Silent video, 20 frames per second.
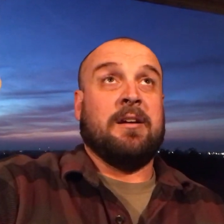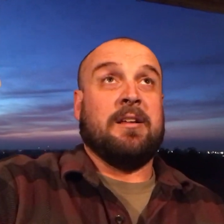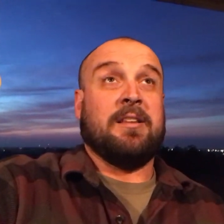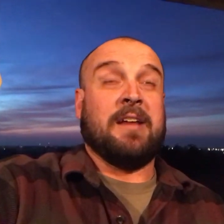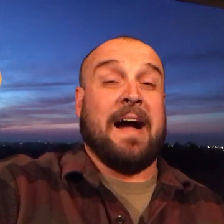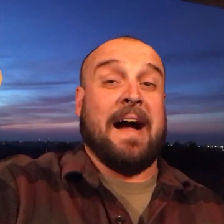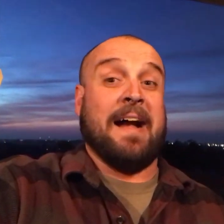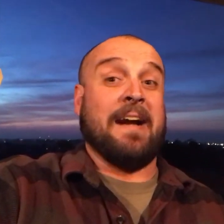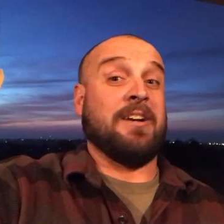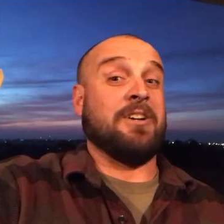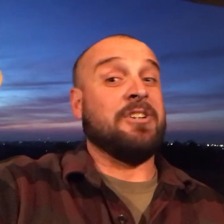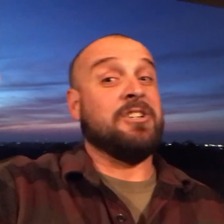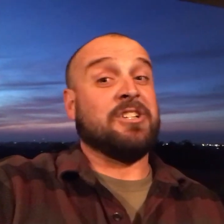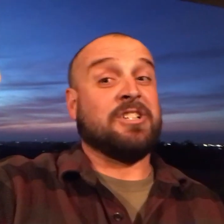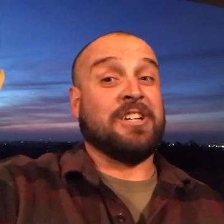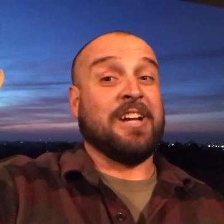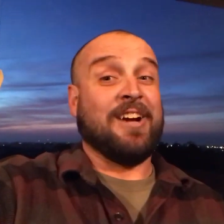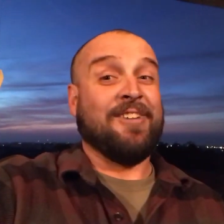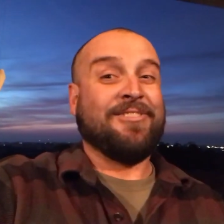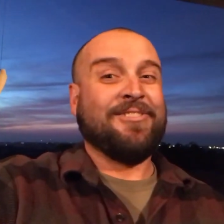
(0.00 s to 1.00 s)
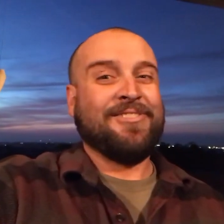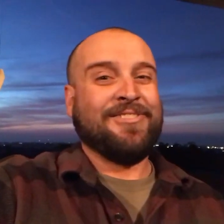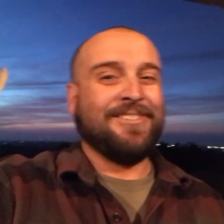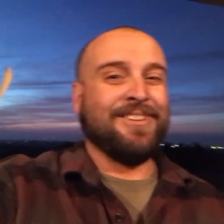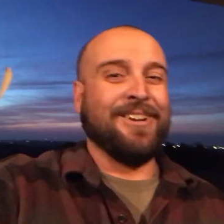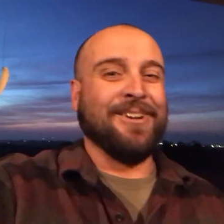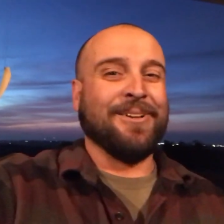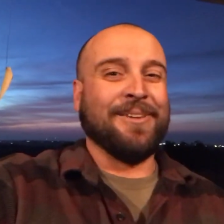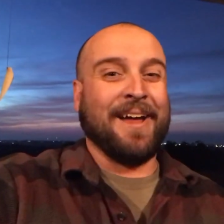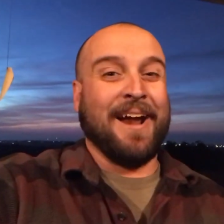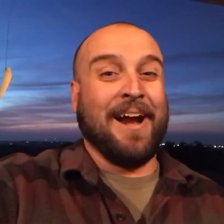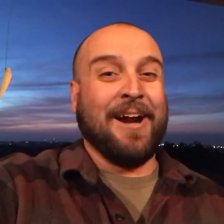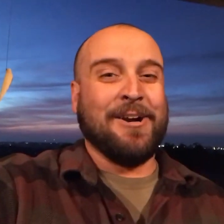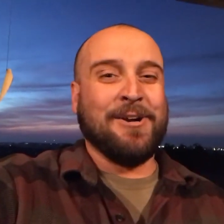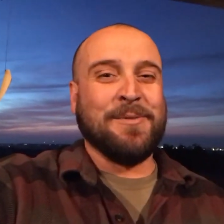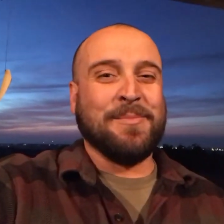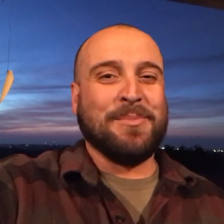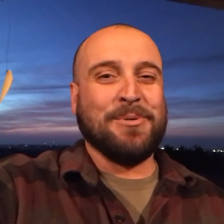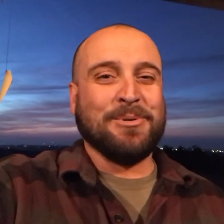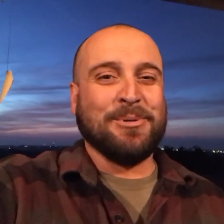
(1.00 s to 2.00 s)
Iron Chef, the
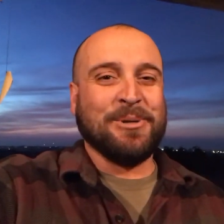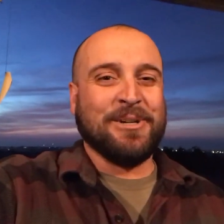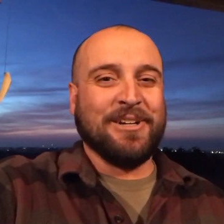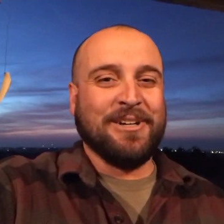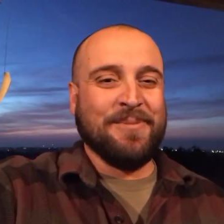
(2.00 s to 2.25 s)
Iron Brewer,